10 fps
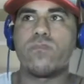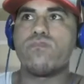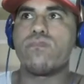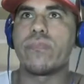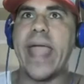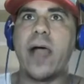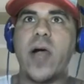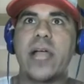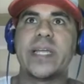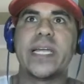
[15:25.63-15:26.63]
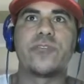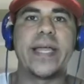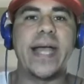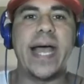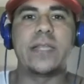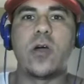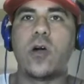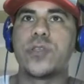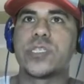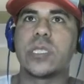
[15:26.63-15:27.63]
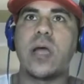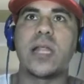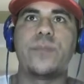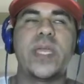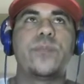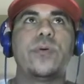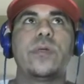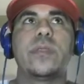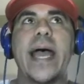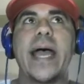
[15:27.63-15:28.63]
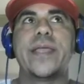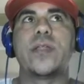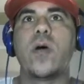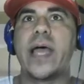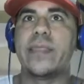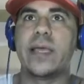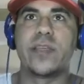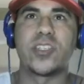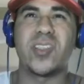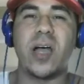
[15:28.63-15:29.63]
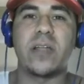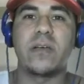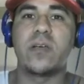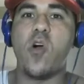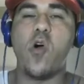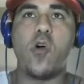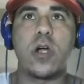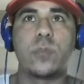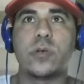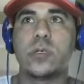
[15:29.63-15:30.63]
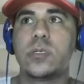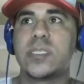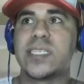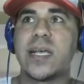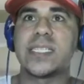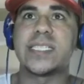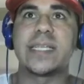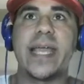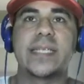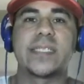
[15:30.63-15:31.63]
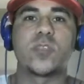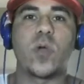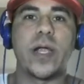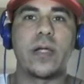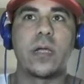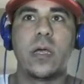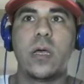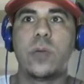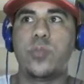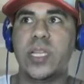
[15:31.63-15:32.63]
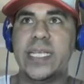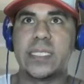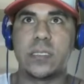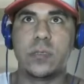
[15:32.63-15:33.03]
Now, I reiterate, I know there's a lot of people that, you know, and there's a lot of horrible, disgusting cases where police